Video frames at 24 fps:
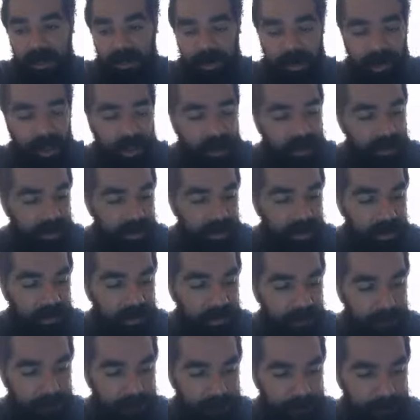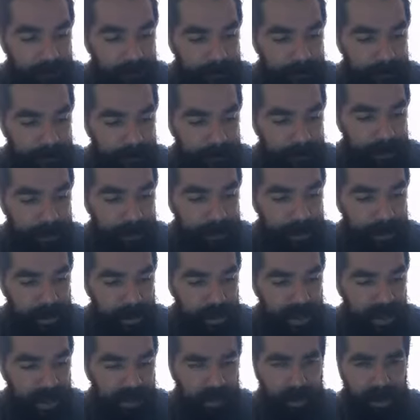forgot his name
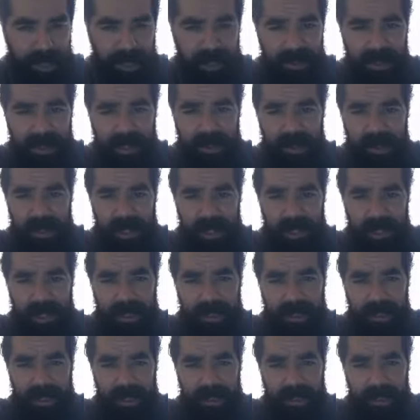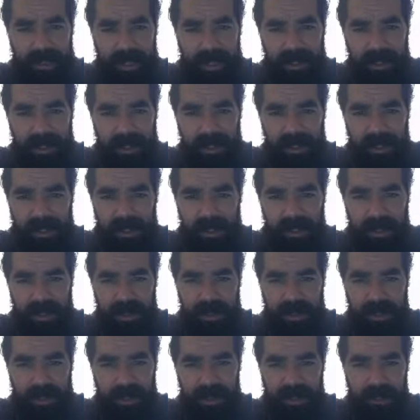Anaraxis, NXX6. There's
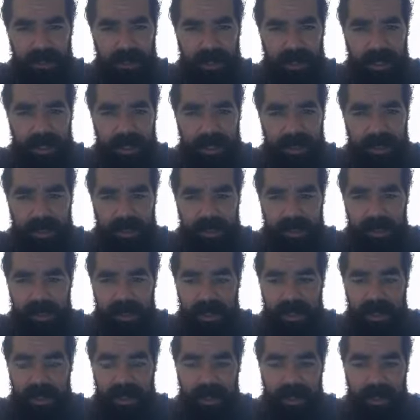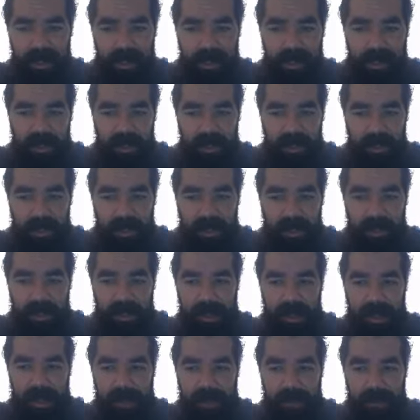just too many X's. He was
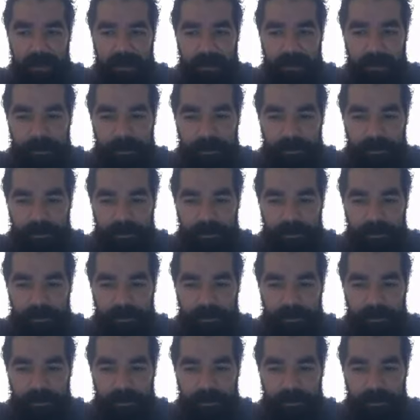like, um,